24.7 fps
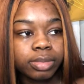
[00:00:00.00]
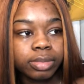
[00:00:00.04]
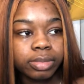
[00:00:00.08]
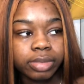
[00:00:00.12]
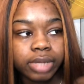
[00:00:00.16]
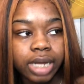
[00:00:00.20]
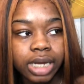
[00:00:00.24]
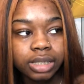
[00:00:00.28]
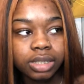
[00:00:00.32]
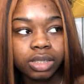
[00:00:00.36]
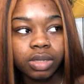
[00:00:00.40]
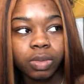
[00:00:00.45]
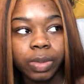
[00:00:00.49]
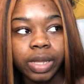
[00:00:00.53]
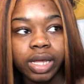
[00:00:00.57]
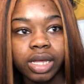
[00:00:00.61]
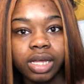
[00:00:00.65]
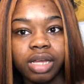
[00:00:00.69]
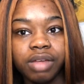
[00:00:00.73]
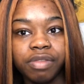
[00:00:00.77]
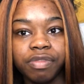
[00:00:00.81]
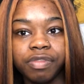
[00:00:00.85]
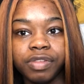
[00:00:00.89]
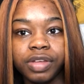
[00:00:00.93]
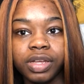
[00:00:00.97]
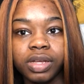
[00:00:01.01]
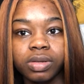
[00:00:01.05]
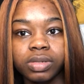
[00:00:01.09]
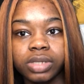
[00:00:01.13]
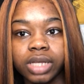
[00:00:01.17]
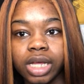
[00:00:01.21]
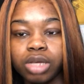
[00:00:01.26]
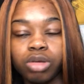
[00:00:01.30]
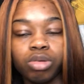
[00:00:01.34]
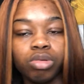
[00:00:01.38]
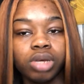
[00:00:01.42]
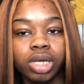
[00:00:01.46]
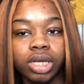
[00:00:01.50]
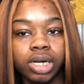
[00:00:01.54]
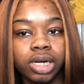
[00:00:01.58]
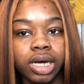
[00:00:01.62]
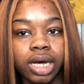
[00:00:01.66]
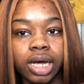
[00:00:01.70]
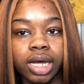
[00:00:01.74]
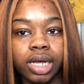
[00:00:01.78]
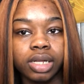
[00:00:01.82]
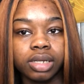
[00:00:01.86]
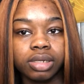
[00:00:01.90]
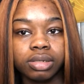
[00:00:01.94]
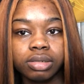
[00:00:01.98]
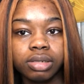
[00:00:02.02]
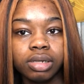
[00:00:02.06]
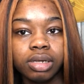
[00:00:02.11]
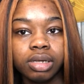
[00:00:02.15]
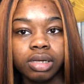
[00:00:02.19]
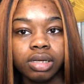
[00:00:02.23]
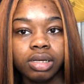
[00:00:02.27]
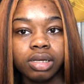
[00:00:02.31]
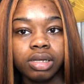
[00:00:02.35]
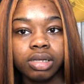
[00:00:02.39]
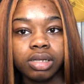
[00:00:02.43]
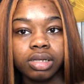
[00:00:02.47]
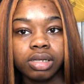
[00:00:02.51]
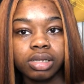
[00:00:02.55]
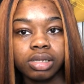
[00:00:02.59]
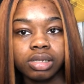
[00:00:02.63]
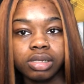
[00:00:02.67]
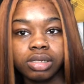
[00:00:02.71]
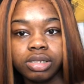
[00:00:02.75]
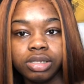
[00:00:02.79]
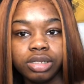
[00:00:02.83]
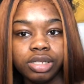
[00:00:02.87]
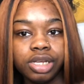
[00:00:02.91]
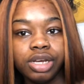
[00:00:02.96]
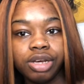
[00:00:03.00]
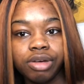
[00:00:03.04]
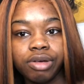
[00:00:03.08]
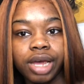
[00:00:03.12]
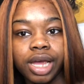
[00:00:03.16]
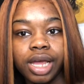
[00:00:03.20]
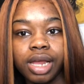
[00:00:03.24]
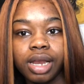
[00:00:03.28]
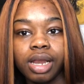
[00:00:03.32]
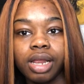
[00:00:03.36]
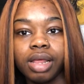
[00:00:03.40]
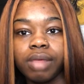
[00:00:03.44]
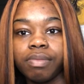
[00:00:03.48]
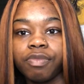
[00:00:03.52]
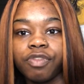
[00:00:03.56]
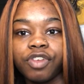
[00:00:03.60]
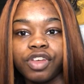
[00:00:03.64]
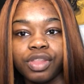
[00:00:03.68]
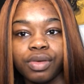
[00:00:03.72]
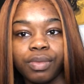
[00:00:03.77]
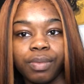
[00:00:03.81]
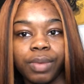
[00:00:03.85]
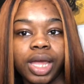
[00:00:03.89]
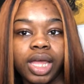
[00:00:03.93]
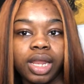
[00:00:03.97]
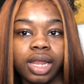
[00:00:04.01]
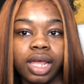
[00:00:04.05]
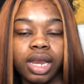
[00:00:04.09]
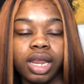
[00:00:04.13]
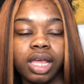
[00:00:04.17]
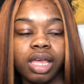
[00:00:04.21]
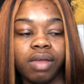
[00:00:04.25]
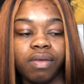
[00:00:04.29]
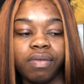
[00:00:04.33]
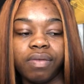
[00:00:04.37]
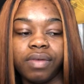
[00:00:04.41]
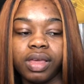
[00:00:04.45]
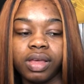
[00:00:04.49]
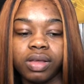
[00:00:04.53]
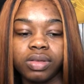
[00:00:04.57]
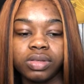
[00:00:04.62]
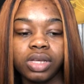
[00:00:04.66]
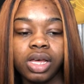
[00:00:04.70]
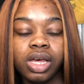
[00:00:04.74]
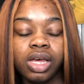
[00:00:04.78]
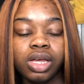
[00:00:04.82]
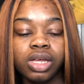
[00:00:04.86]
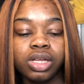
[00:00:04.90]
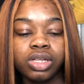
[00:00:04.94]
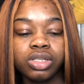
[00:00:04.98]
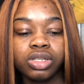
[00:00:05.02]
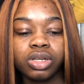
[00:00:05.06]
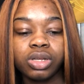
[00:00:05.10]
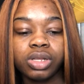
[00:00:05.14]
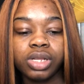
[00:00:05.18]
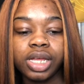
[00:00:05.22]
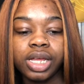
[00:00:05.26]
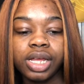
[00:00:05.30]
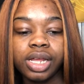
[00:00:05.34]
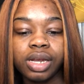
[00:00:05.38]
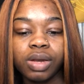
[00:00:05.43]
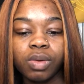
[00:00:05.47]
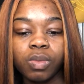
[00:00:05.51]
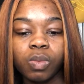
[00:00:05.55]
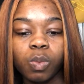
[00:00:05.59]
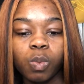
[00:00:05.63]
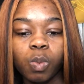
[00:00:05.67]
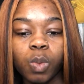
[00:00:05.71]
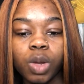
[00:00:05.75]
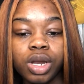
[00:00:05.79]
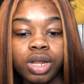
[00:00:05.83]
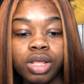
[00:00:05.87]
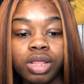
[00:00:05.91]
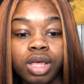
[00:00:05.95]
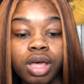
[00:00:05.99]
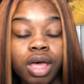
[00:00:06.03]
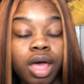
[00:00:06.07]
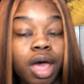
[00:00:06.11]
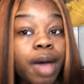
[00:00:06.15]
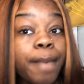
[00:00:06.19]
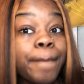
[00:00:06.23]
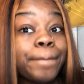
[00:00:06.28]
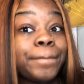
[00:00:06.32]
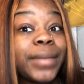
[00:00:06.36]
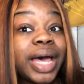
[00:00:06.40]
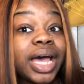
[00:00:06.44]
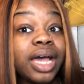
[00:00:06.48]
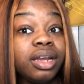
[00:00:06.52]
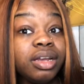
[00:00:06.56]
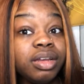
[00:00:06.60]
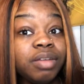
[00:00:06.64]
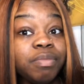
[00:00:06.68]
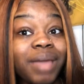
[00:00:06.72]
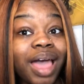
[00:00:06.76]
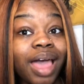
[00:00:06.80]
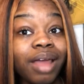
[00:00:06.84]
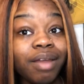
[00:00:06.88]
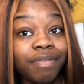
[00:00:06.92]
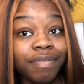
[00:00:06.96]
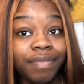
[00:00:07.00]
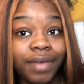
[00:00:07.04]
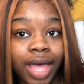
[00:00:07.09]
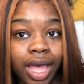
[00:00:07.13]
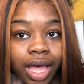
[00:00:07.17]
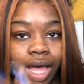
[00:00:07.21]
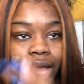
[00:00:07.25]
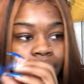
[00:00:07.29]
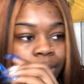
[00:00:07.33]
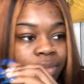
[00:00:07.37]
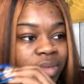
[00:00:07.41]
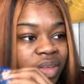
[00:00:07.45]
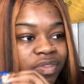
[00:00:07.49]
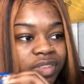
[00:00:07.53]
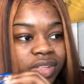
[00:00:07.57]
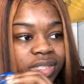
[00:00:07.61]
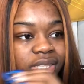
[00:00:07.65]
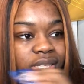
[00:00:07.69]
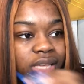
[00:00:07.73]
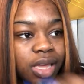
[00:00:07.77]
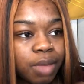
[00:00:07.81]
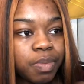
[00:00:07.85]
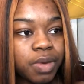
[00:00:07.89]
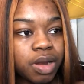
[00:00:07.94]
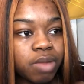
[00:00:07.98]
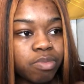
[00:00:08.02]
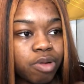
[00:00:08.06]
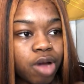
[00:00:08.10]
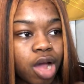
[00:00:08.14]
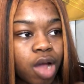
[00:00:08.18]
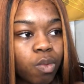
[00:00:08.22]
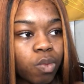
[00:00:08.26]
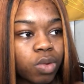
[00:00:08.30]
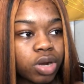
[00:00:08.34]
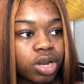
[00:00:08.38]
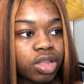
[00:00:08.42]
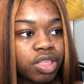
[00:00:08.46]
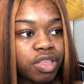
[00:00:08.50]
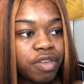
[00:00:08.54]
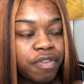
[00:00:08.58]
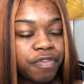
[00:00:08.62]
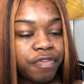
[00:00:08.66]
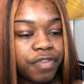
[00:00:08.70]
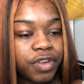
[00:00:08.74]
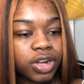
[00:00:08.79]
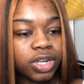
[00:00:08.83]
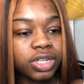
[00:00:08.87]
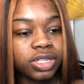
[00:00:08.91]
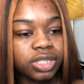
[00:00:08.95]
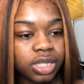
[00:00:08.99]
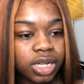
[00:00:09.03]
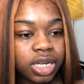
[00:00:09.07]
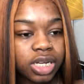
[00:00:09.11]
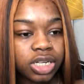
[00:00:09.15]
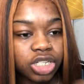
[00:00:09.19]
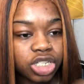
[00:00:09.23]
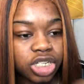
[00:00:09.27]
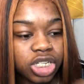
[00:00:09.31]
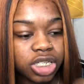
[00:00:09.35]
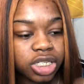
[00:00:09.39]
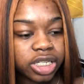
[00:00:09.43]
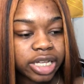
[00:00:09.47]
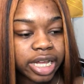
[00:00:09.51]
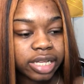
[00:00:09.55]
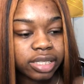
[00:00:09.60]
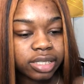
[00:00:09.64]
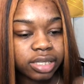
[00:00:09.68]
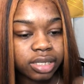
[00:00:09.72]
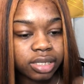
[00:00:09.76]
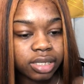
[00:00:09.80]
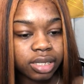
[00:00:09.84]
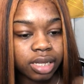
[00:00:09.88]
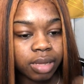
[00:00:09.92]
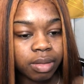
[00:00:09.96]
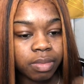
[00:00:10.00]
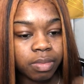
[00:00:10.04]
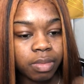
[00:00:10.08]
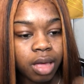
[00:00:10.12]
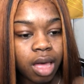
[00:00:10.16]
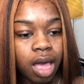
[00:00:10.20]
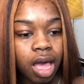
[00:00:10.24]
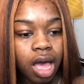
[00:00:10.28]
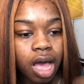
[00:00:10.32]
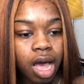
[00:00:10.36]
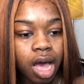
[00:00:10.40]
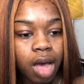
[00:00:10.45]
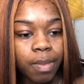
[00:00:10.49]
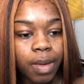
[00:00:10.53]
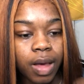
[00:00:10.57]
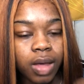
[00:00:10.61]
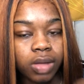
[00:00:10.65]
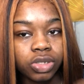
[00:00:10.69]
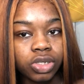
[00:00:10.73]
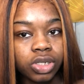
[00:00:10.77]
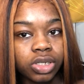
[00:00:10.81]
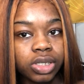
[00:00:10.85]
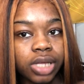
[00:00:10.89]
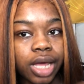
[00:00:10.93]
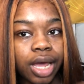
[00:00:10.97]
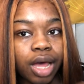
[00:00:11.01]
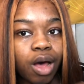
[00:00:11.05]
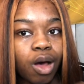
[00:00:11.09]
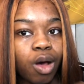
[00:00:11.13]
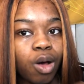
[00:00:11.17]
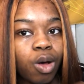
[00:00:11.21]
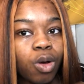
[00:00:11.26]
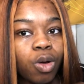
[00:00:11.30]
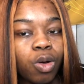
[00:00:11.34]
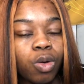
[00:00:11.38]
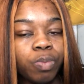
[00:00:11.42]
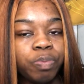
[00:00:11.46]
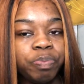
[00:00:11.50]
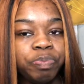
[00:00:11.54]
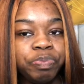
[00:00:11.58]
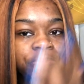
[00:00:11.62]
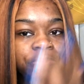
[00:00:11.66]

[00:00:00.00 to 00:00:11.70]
that's the way he feels. Like, you cannot degrade him for the way that he feels. So then matter of fact, I'm even skipping a part. One of the first things she texts him about, she's like, oh,